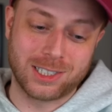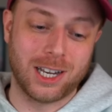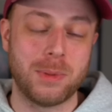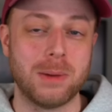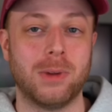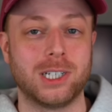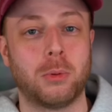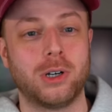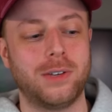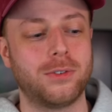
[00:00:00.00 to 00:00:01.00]
it's going to be much
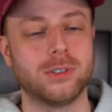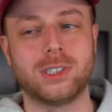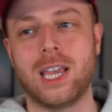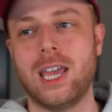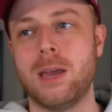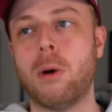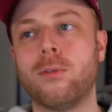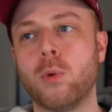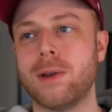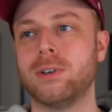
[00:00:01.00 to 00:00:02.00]
more difficult to get him
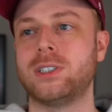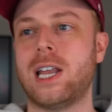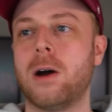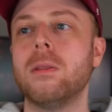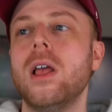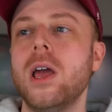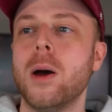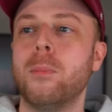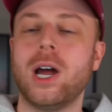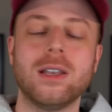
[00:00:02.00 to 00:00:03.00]
off waivers now.
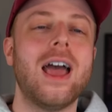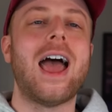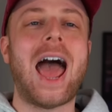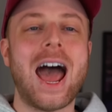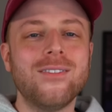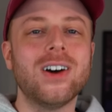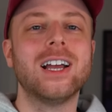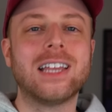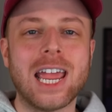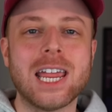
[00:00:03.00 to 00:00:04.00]
But have
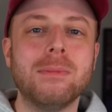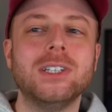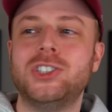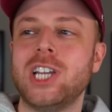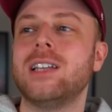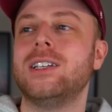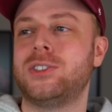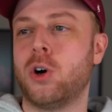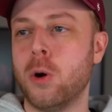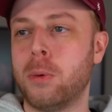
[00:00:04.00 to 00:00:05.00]
a game, Jalen
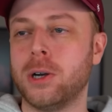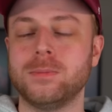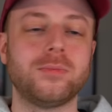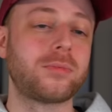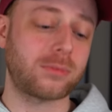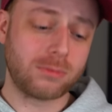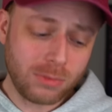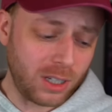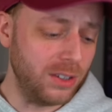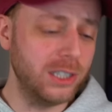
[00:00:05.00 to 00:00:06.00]
Tolbert.
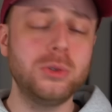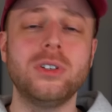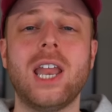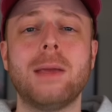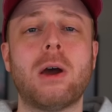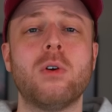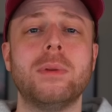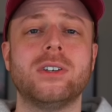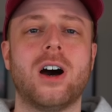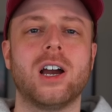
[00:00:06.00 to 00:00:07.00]
This is a name that we've
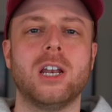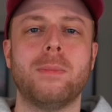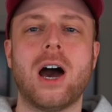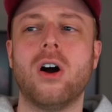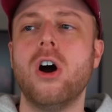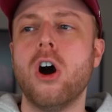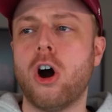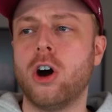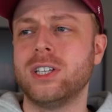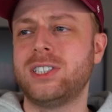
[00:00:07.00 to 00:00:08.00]
been talking about
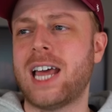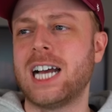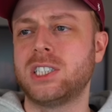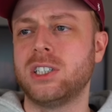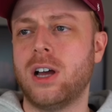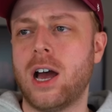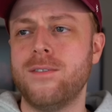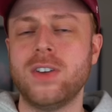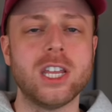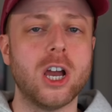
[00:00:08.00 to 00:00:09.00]
on the stash
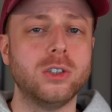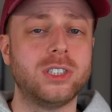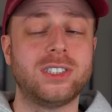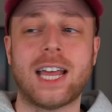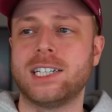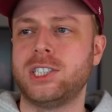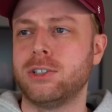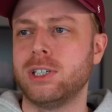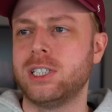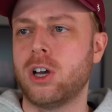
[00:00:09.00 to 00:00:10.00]
videos, the stash
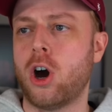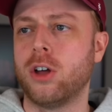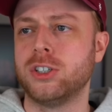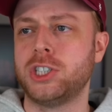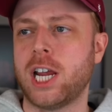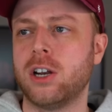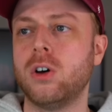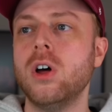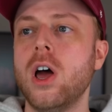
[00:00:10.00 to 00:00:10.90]
series on the channel.